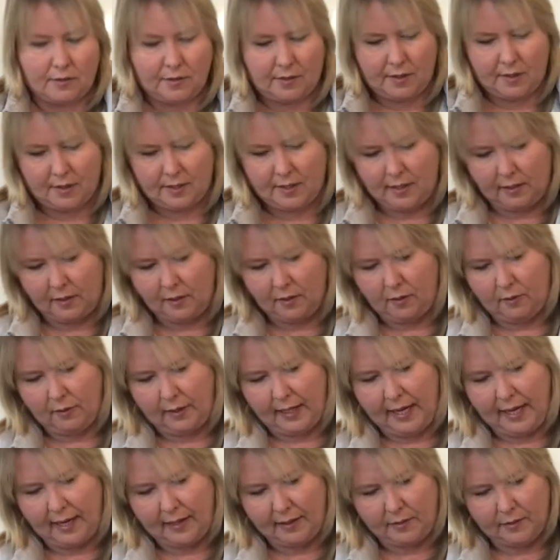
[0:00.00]
the silicone
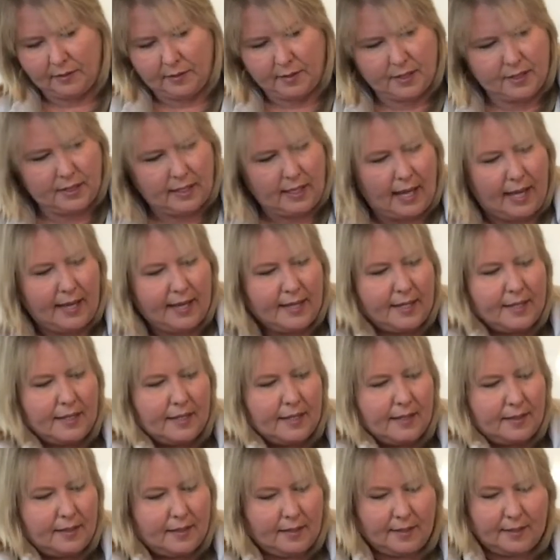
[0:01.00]
handles, slide
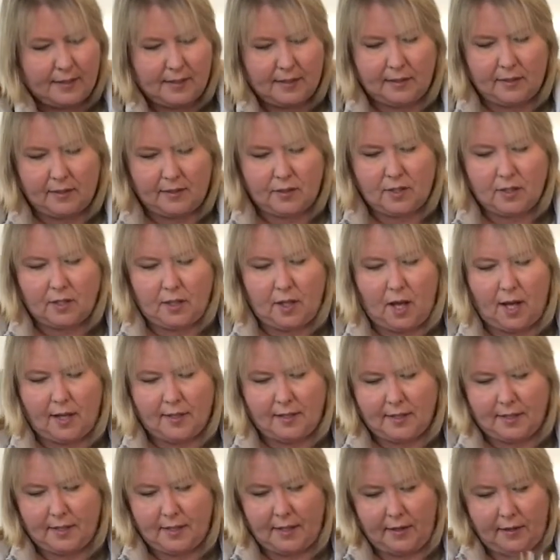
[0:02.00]
into these little
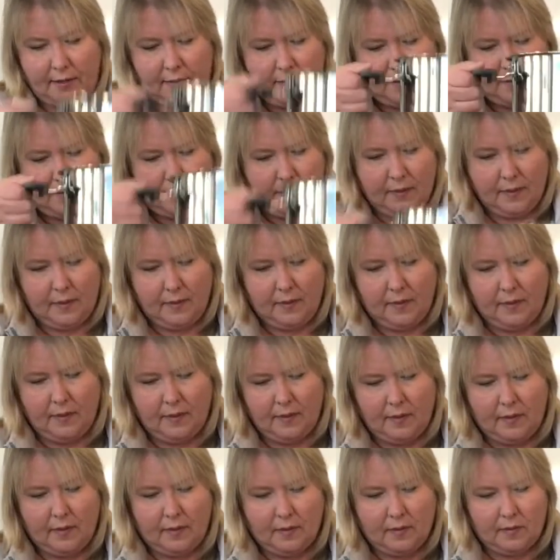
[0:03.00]
slots here.
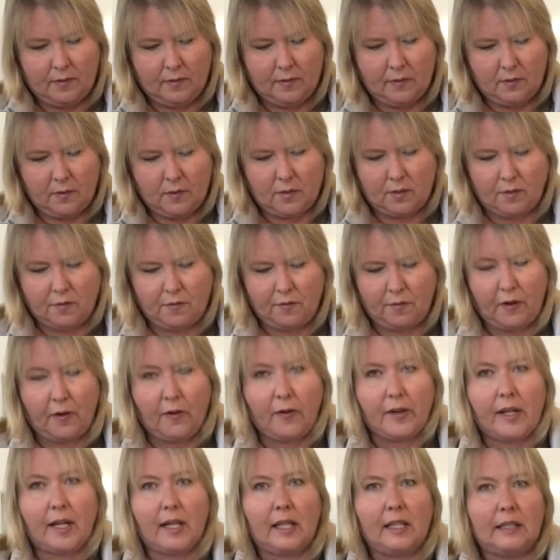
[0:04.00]
So it's
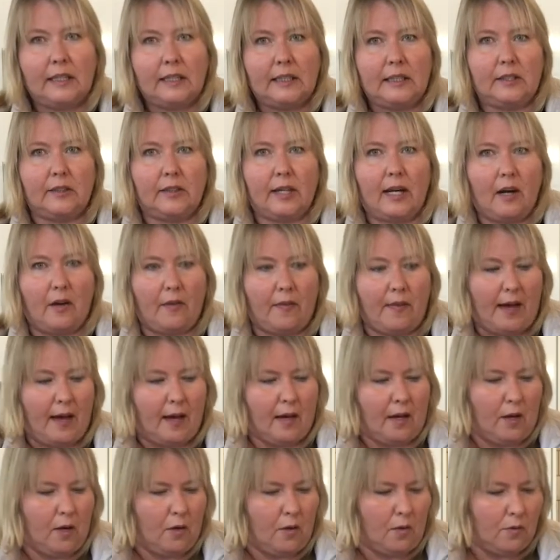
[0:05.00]
very clear how
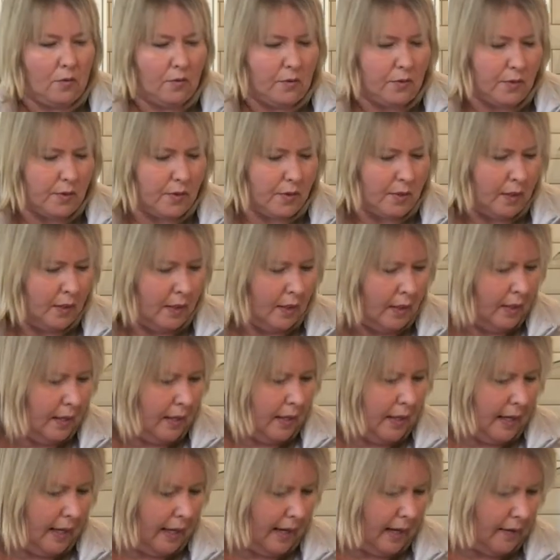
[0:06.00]
that goes.
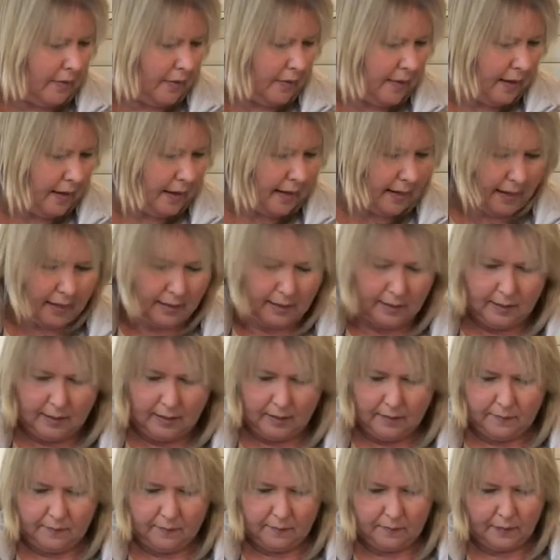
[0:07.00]
And
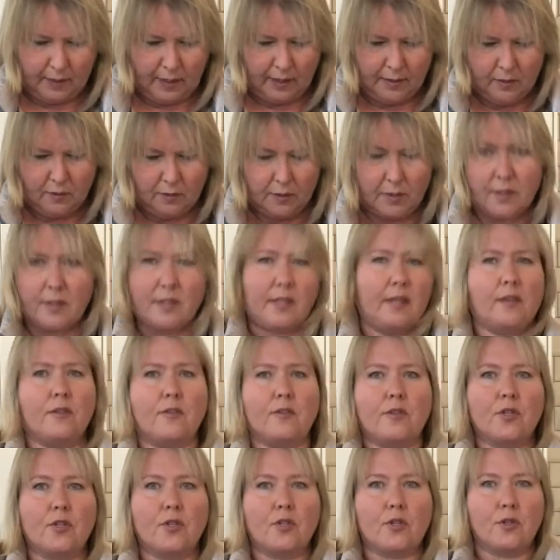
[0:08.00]
then I noticed that
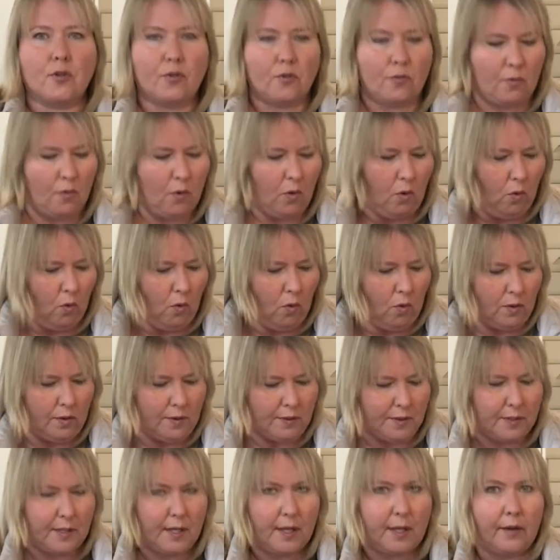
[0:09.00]
there's two
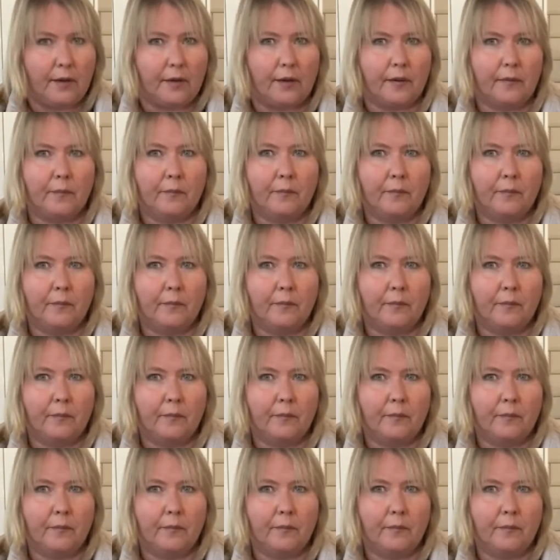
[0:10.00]
holes here